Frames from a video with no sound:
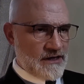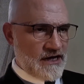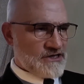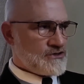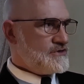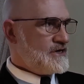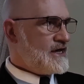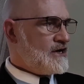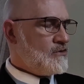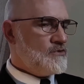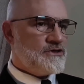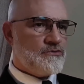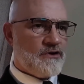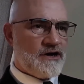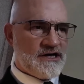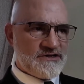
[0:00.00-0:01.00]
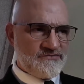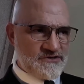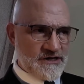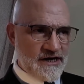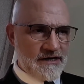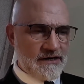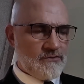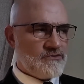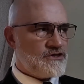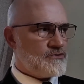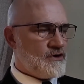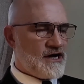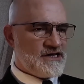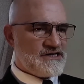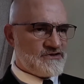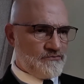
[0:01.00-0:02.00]
And so now with the rise of China, with the
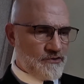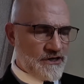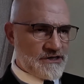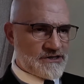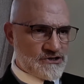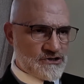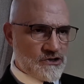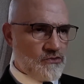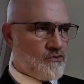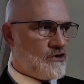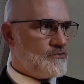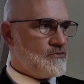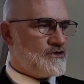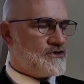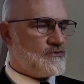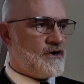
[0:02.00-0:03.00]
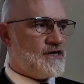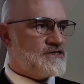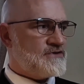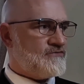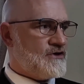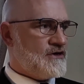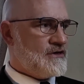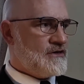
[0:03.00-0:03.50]
rise of BRICS and so on, with the rise of